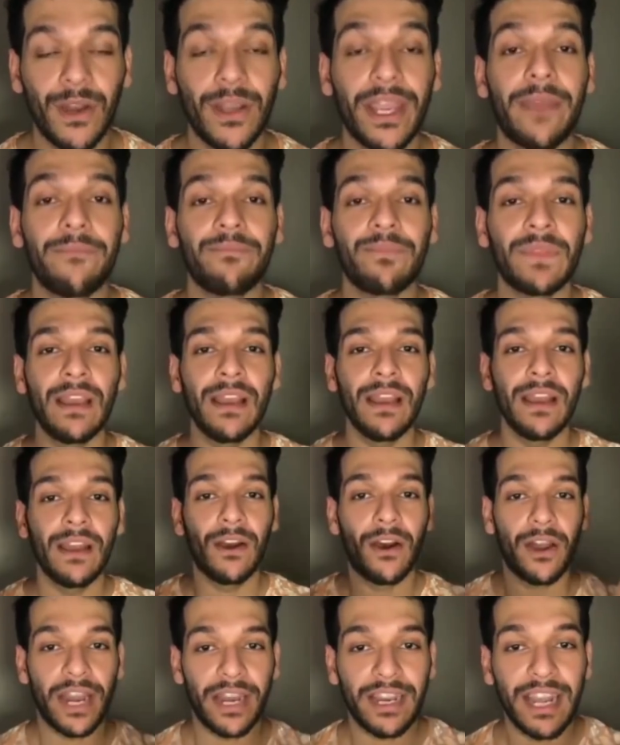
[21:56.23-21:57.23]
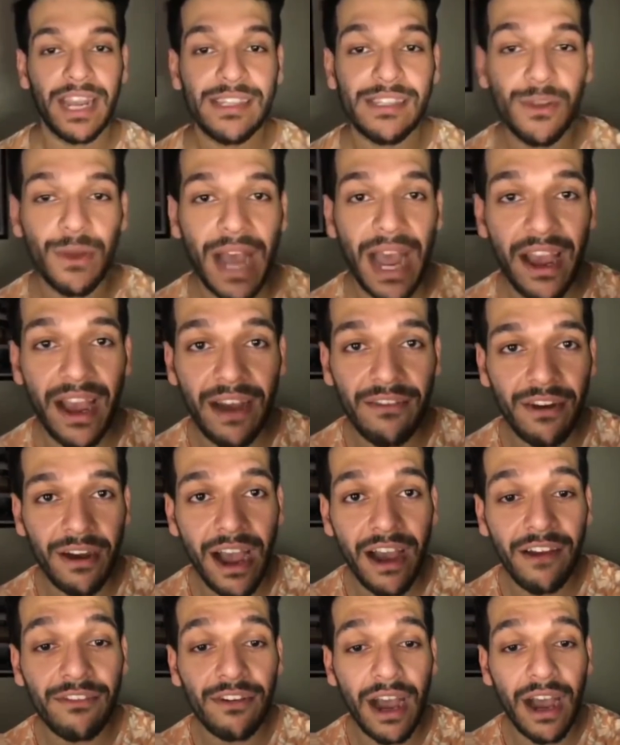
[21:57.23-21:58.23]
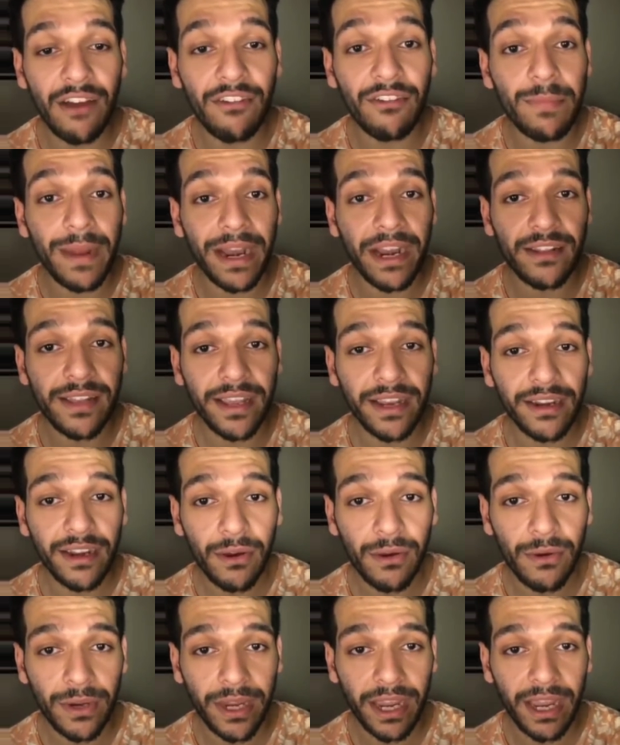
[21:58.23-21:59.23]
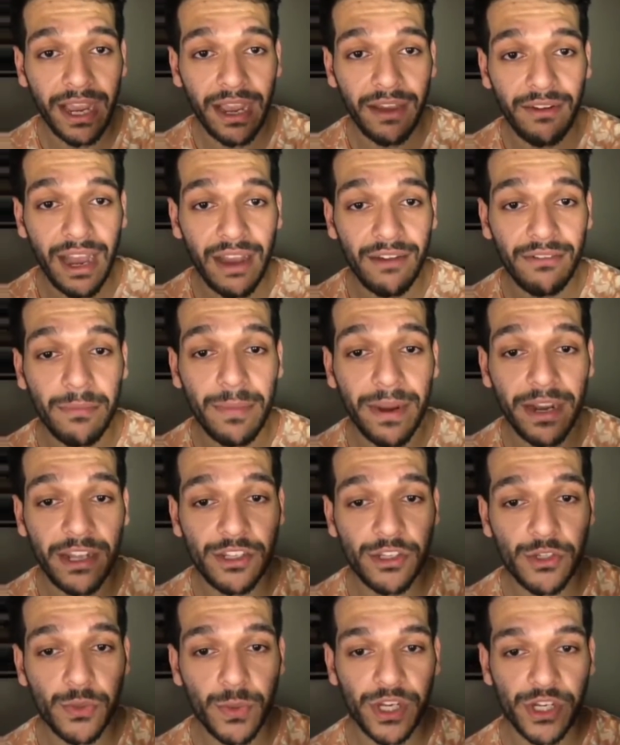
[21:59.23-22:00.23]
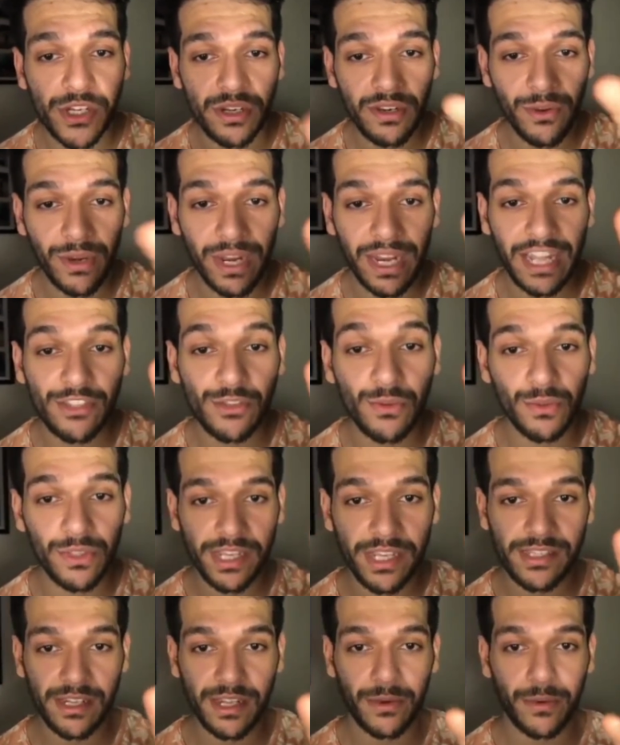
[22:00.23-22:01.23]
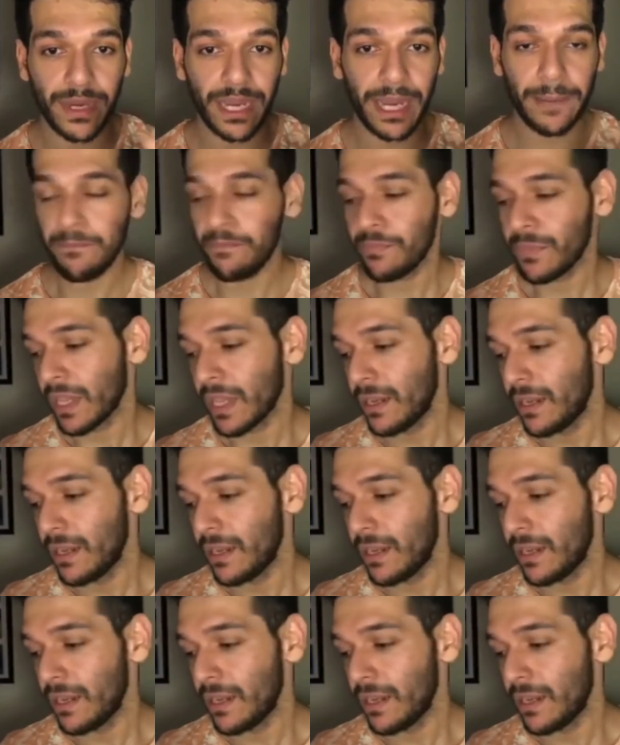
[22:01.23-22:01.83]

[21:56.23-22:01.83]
Alright, guys. So I have a better thing now. Okay, I have a better situation. Okay, let's do this now. Okay.